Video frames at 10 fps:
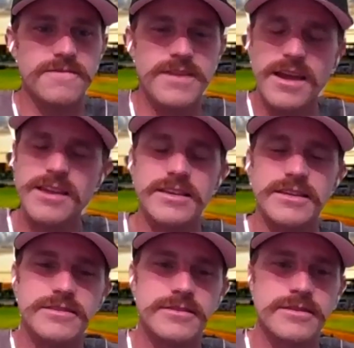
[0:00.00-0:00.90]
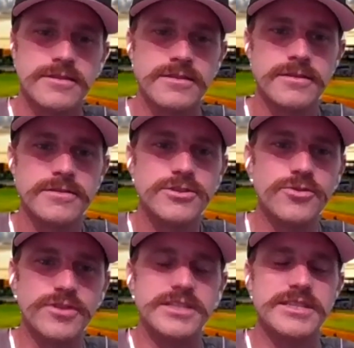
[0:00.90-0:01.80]
Yankees to
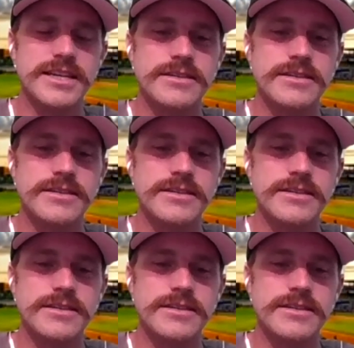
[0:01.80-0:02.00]
an extent.